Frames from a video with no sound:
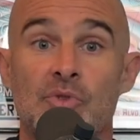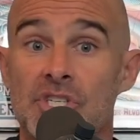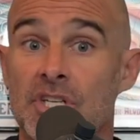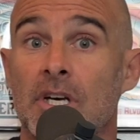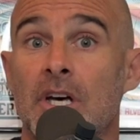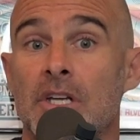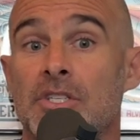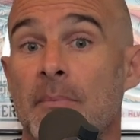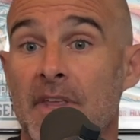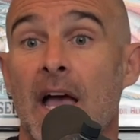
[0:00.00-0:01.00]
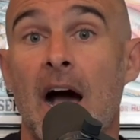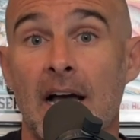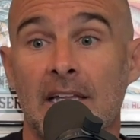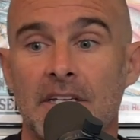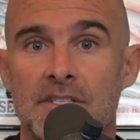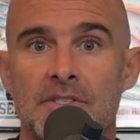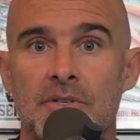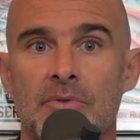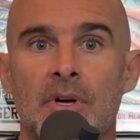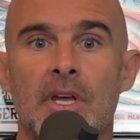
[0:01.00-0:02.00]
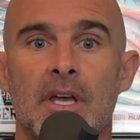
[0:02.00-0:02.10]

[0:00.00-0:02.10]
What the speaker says: which is something I like to do,